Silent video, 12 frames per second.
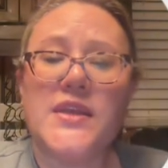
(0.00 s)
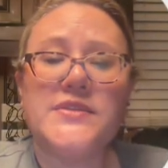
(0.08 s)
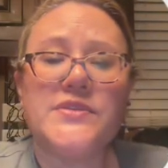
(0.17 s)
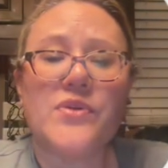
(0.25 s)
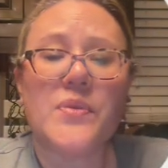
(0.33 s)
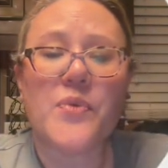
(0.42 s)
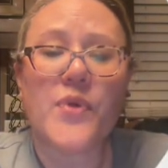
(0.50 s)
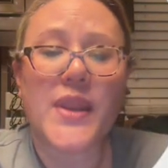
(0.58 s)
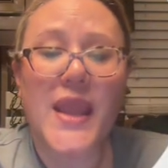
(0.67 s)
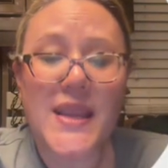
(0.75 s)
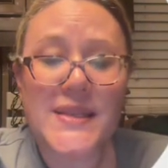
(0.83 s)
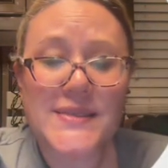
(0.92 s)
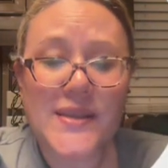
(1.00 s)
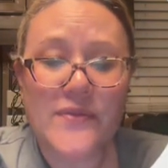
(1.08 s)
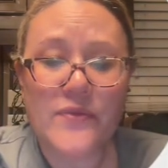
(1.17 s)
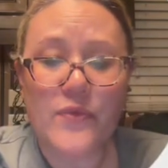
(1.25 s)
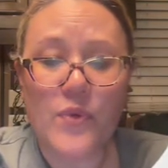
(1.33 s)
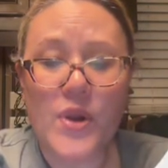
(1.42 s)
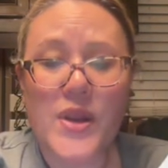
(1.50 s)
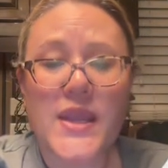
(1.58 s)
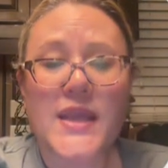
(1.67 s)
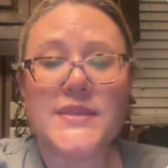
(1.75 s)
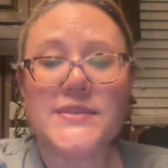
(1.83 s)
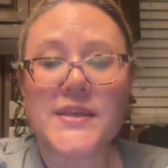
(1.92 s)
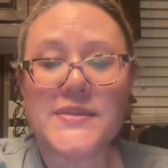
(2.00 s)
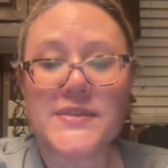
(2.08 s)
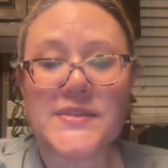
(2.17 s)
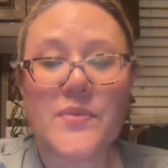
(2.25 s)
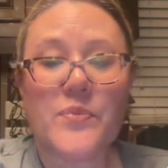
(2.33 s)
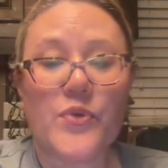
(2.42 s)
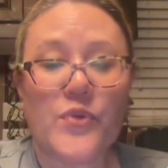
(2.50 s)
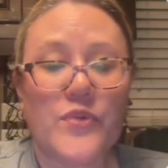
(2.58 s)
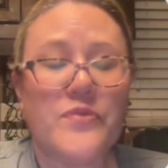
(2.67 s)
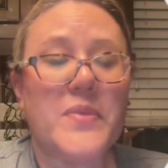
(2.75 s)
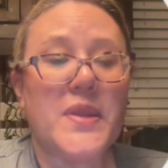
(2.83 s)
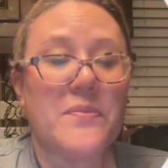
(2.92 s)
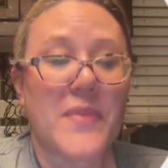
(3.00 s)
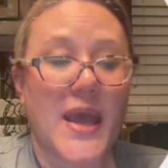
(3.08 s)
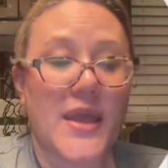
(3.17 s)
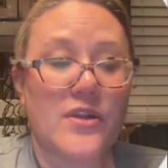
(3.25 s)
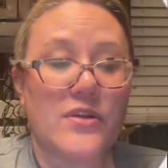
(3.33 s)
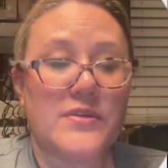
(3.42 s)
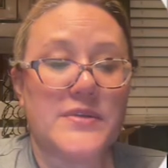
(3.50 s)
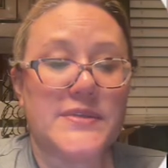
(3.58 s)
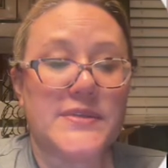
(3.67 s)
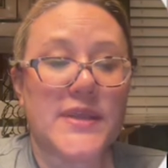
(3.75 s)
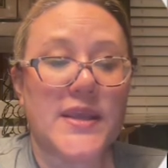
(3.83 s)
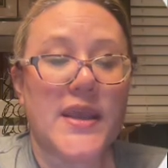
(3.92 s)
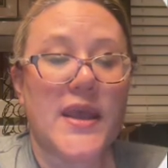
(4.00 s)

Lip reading: 0.874 tells us the improvement matters.